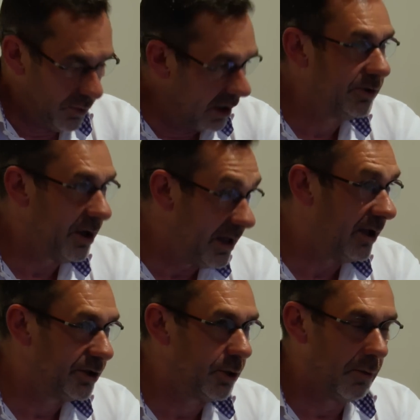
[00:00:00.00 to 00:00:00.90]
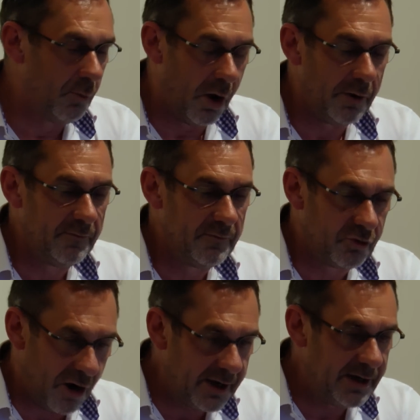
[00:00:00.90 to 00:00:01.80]
they'll do one.
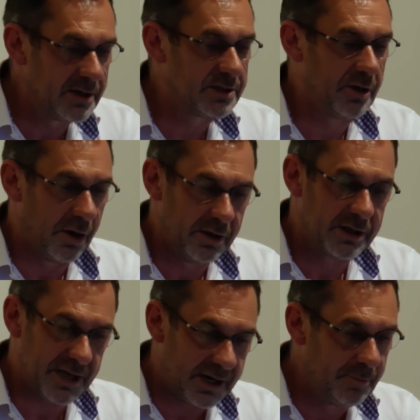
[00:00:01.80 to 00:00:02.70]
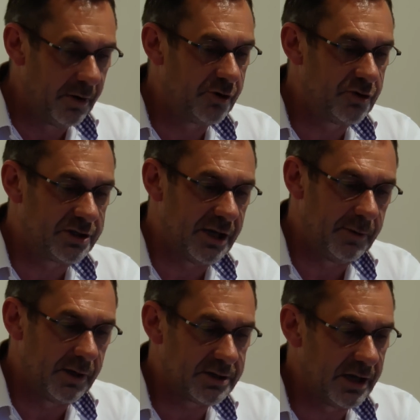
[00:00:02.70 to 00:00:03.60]
Draghi has done the second monetary
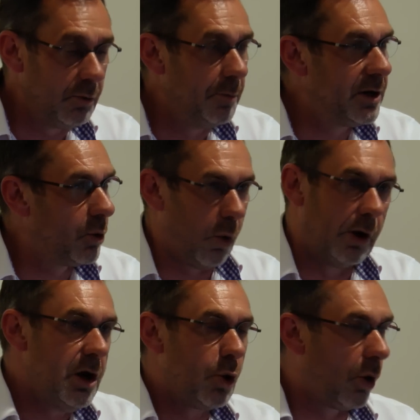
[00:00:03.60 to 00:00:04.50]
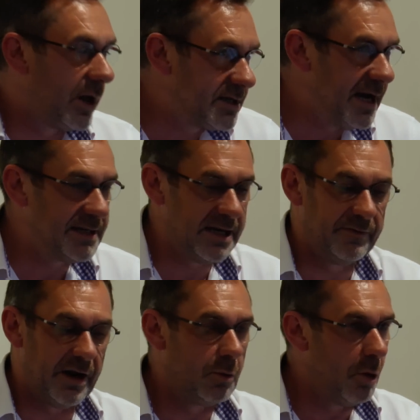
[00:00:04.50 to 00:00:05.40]
stimulus, and it will be
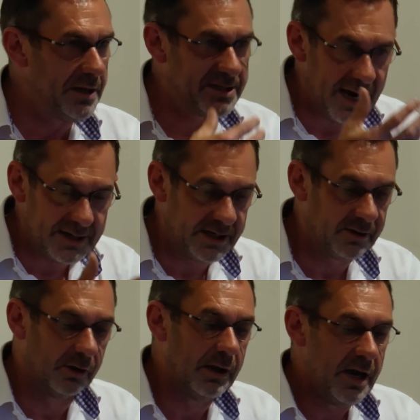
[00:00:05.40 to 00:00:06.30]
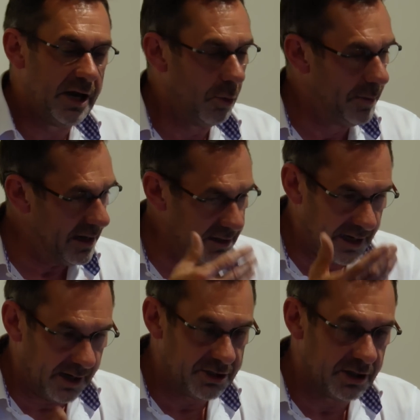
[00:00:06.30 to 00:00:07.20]
qualitative, and it will be tactical, and it will be
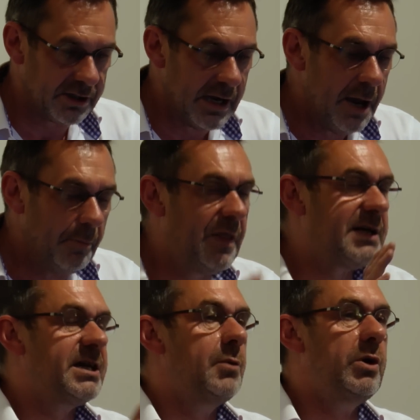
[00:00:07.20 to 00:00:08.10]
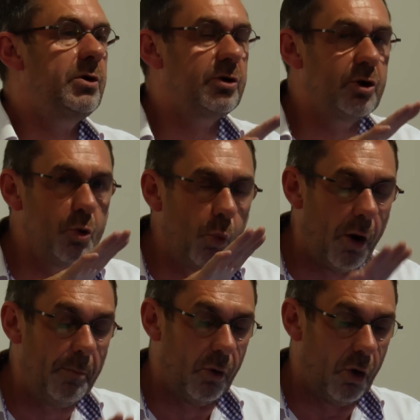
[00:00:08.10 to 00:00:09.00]
intelligent. But they said we do
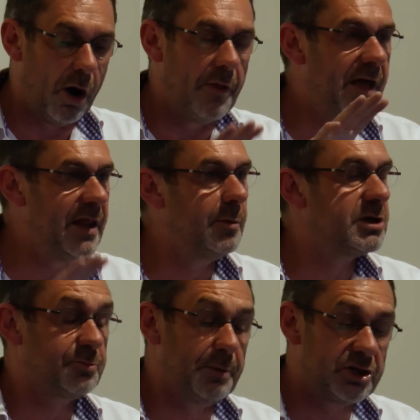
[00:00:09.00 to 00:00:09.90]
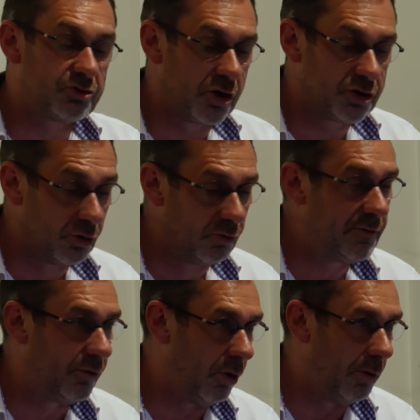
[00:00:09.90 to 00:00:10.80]
one more, and then there must be structural
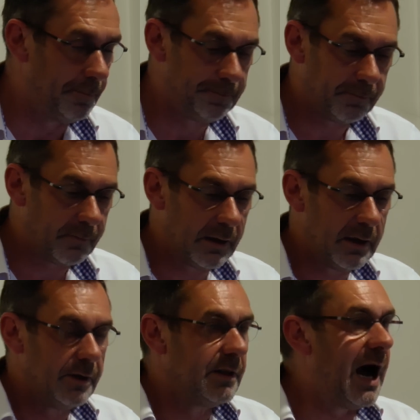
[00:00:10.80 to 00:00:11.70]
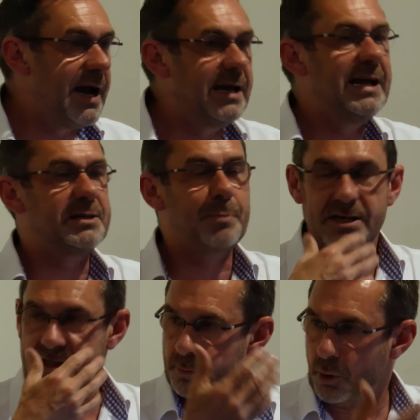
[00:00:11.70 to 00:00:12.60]
reform, i.e. it's
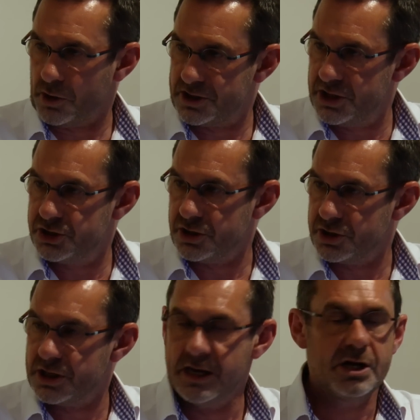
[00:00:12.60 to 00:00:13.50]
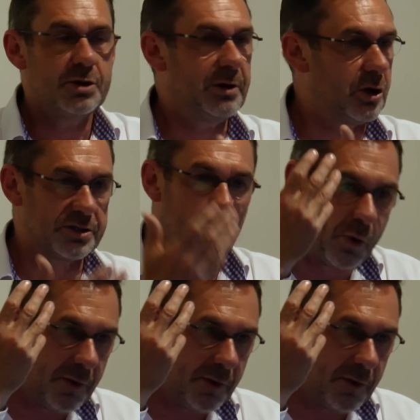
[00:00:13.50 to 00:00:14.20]
back to the politicians, because